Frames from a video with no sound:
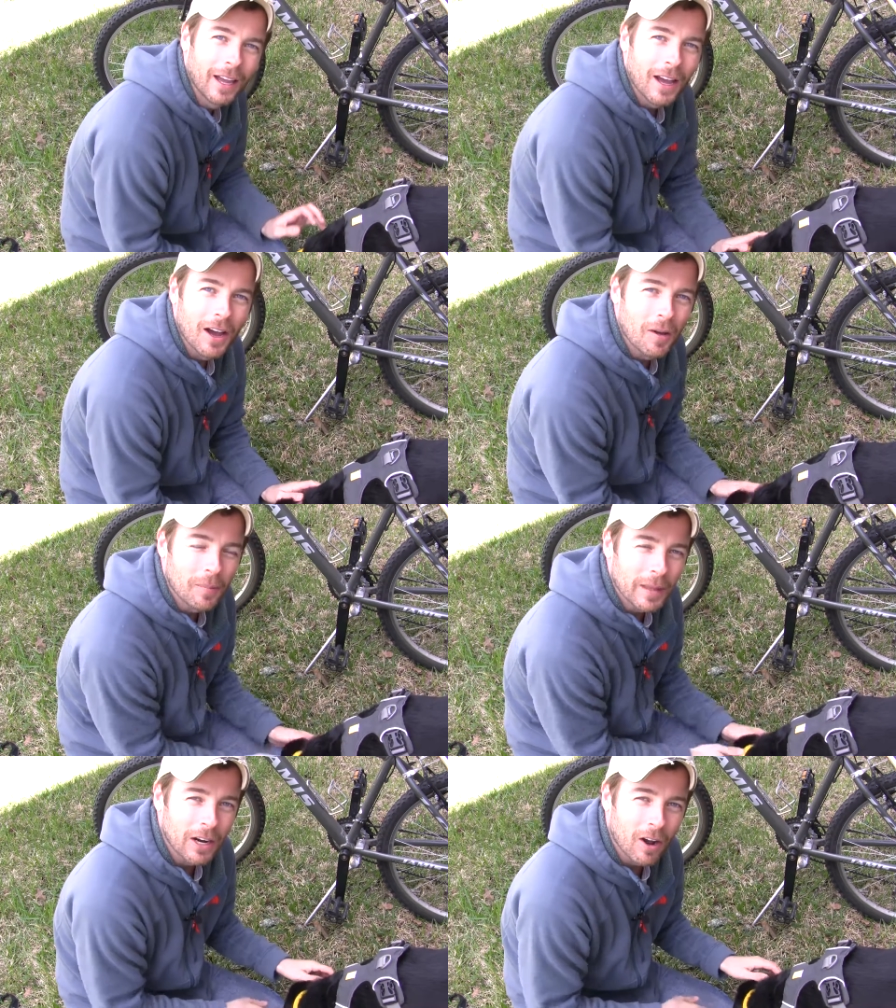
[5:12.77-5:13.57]

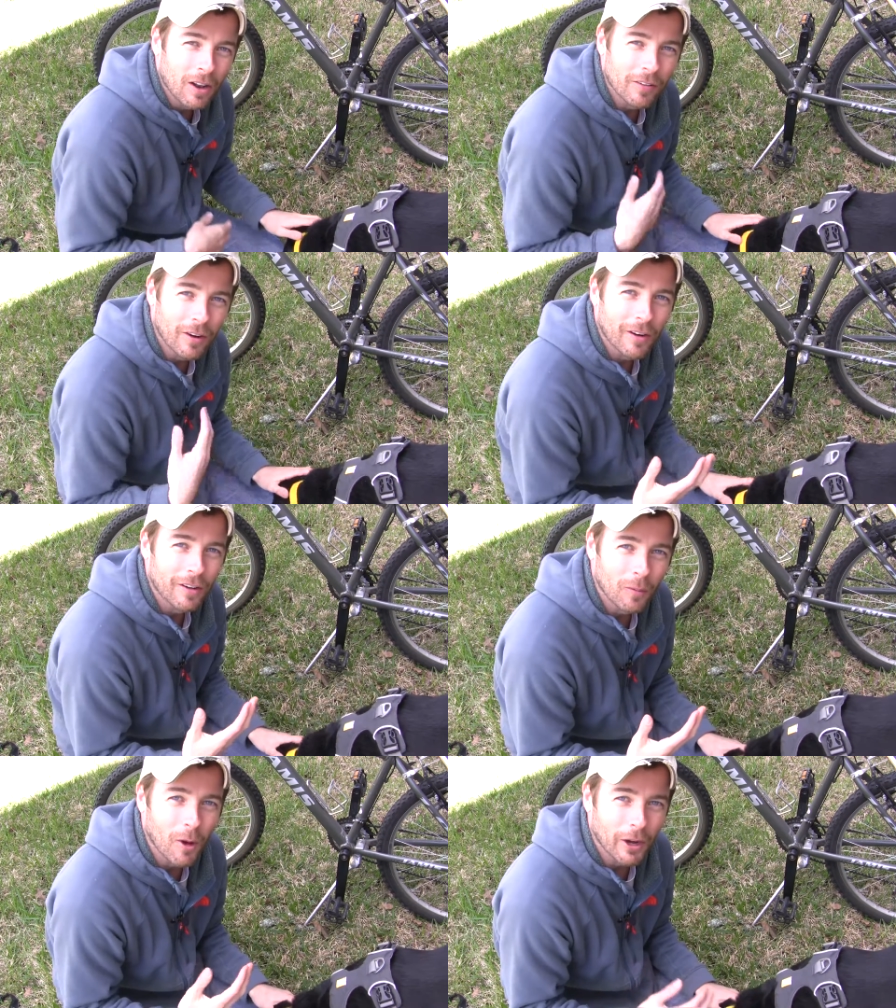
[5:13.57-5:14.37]
in all of our
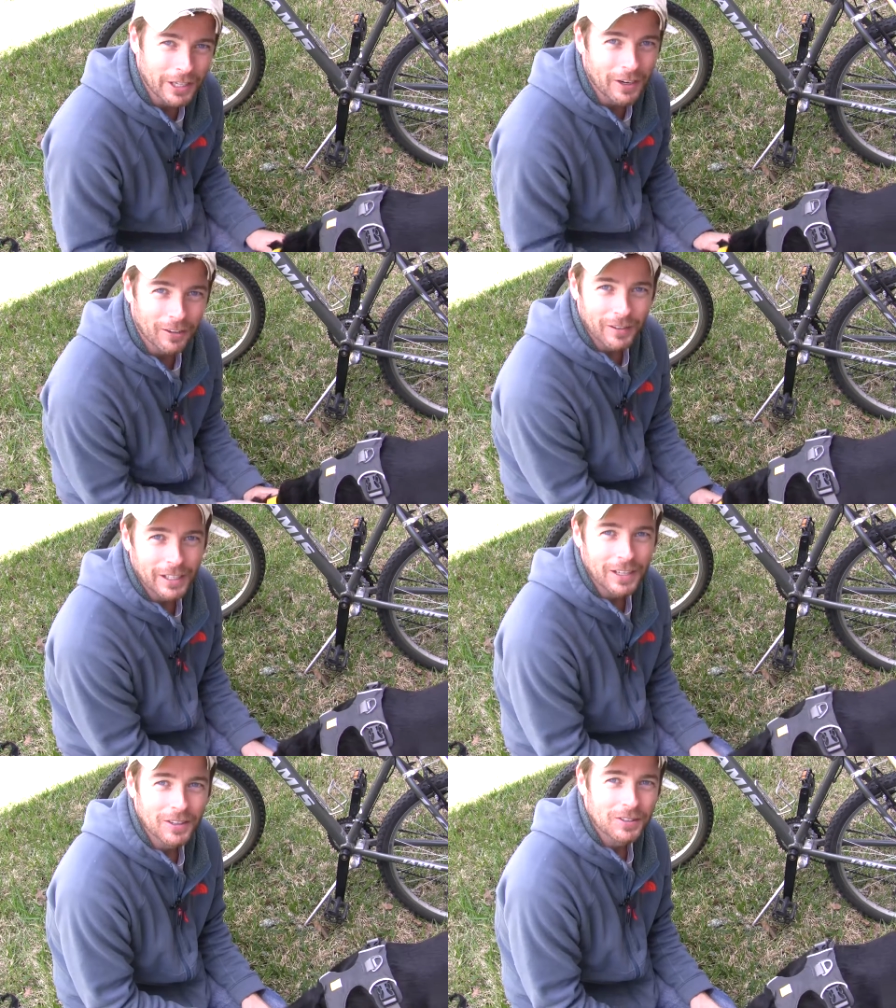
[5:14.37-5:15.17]
Walkie Dog
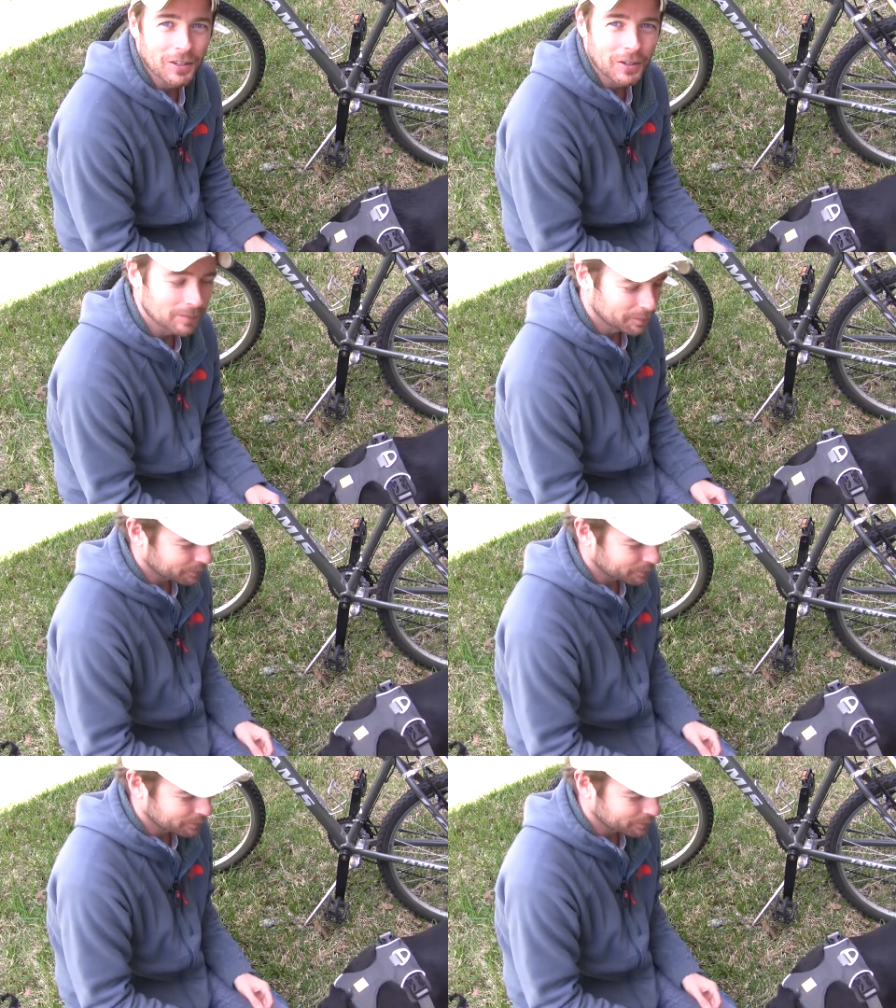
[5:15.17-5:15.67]
videos. So